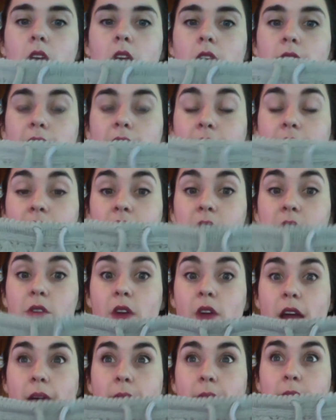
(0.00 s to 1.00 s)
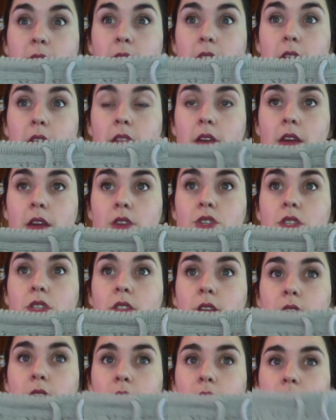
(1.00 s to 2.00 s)
70 grams, I think,
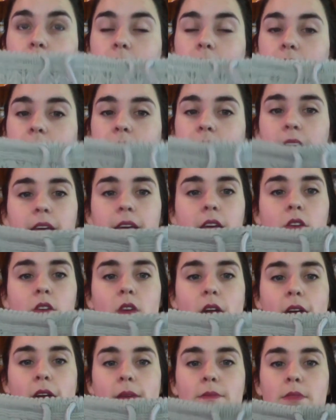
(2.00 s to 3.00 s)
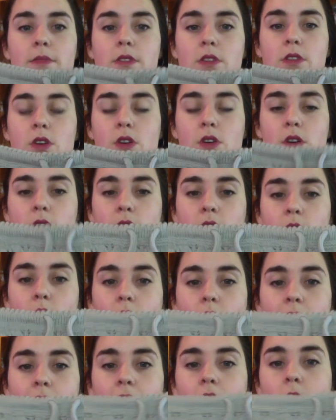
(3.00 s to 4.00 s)
just under 68 grams of
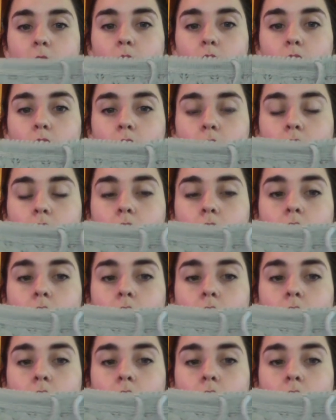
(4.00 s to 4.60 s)
white gum wool